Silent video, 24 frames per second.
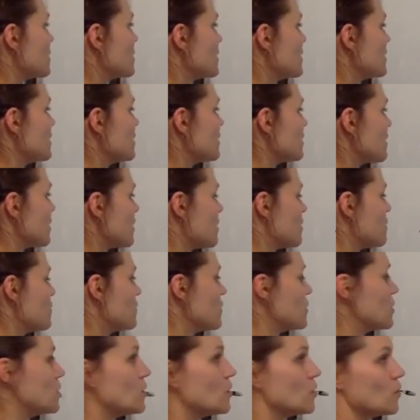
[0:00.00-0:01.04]
0,
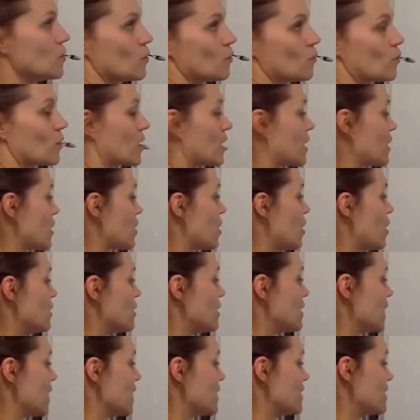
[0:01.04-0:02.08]
we're going to call
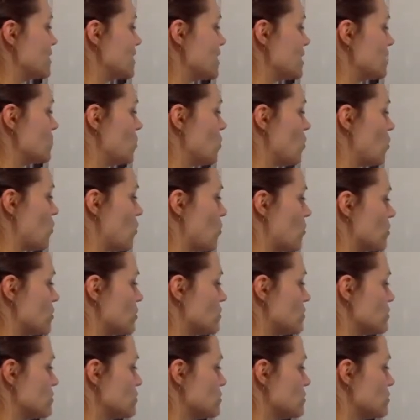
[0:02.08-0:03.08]
it a sigma orbital.